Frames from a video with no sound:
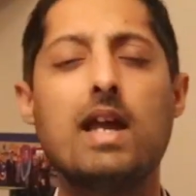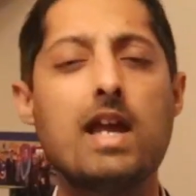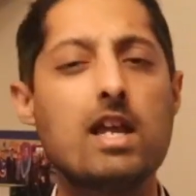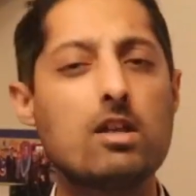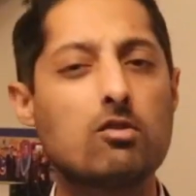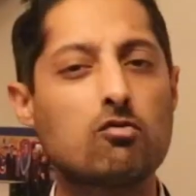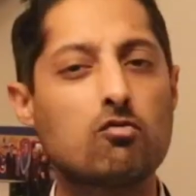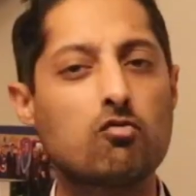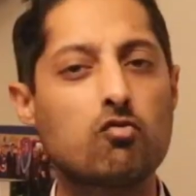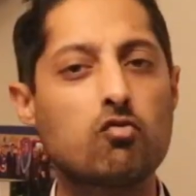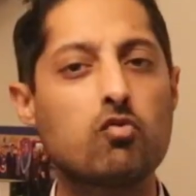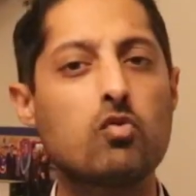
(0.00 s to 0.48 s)

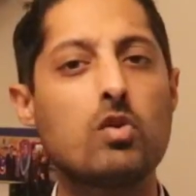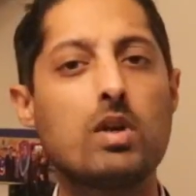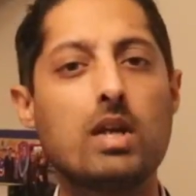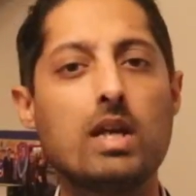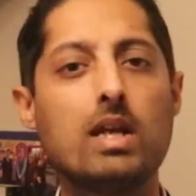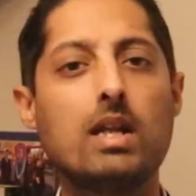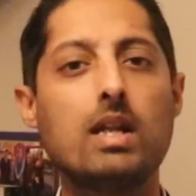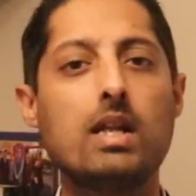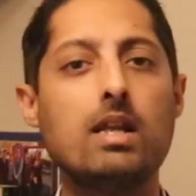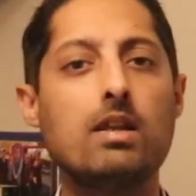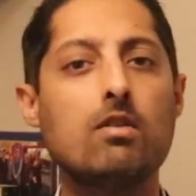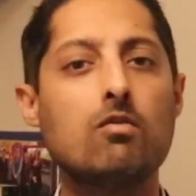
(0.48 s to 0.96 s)
is
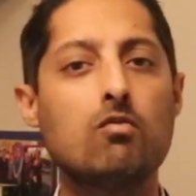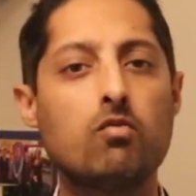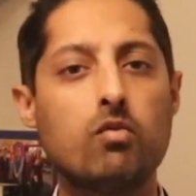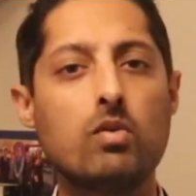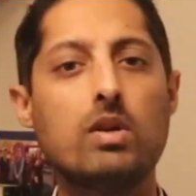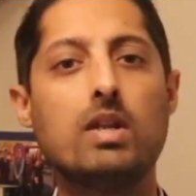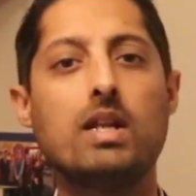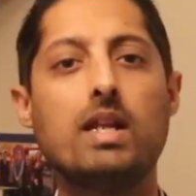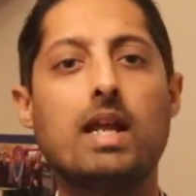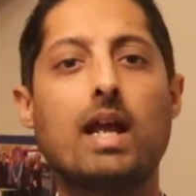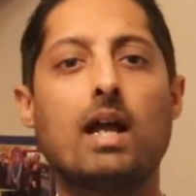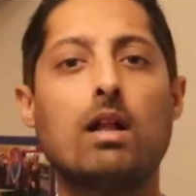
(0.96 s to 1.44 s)
really,
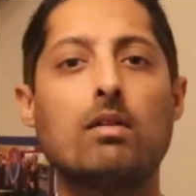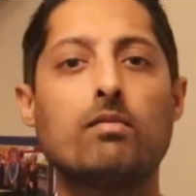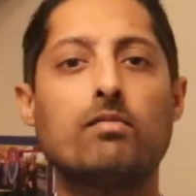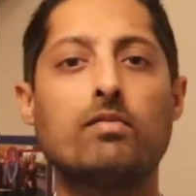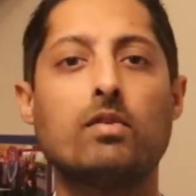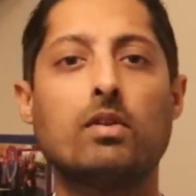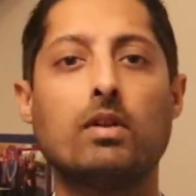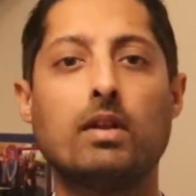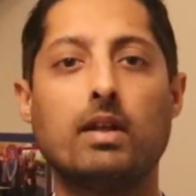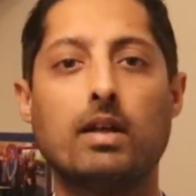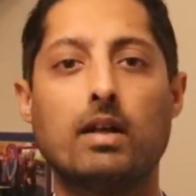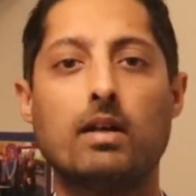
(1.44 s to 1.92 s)
really
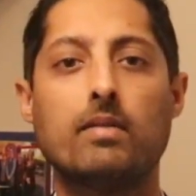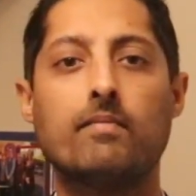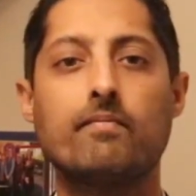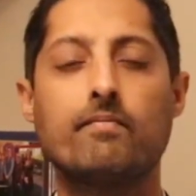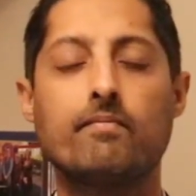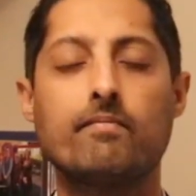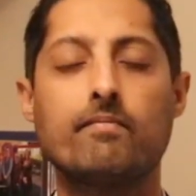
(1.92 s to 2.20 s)
helpful here.